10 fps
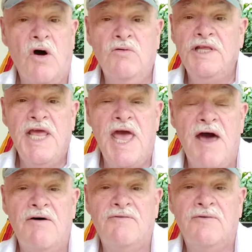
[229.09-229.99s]
only
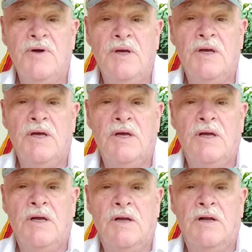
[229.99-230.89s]
have
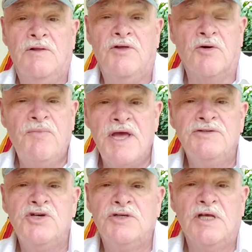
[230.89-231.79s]
their
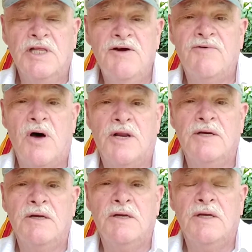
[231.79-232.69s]
pension to live on,